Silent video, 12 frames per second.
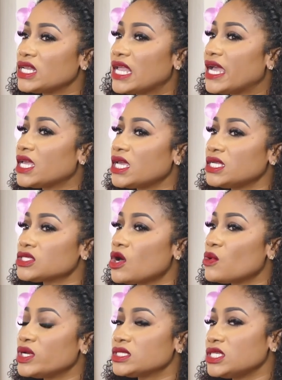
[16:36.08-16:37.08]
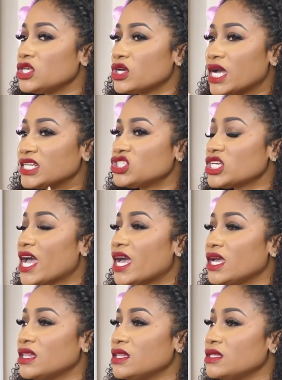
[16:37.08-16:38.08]
like it's always a
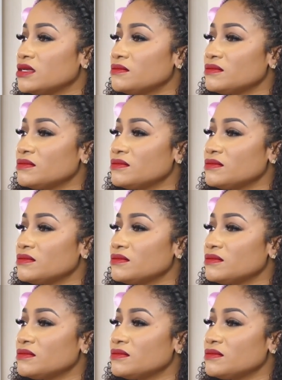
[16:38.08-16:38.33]
child